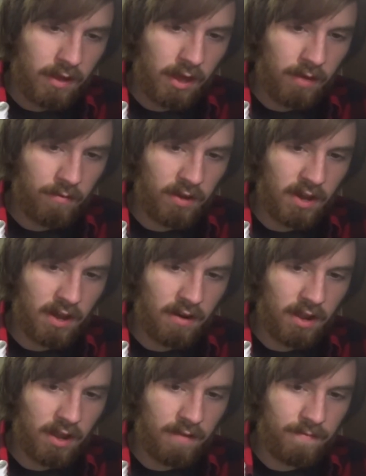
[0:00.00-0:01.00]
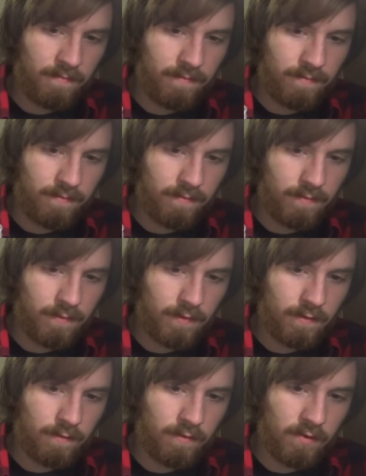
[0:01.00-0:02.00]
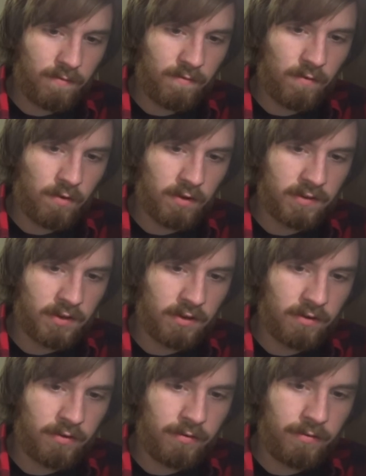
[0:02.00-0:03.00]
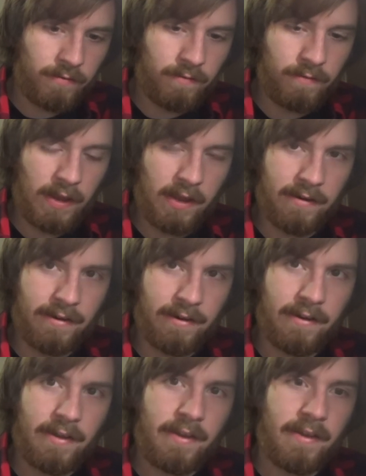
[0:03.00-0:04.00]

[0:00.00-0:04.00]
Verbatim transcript: And we got uh, Form four, Taru, Vader,